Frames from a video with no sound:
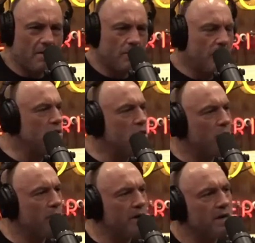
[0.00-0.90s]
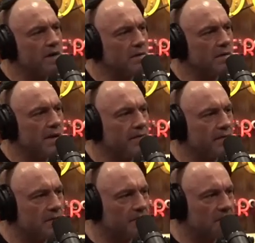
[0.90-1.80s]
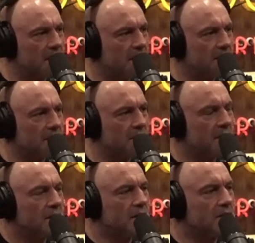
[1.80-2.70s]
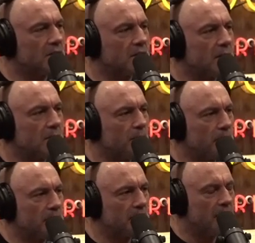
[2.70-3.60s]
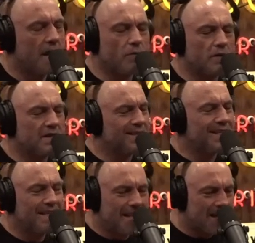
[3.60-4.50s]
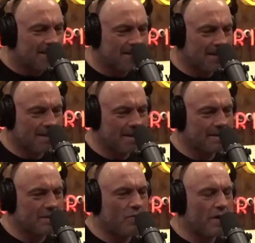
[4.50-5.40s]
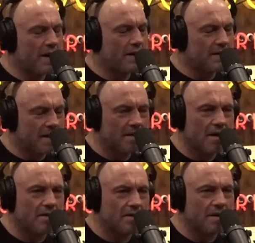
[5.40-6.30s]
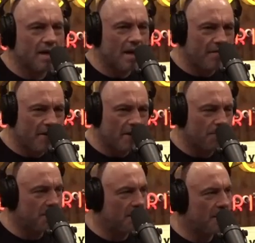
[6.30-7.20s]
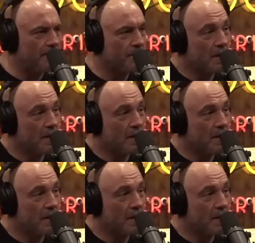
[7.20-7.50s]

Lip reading: We're nowhere near the level of sophistication that it took them to build, and we're just guessing as to what kind of technology they had available to them.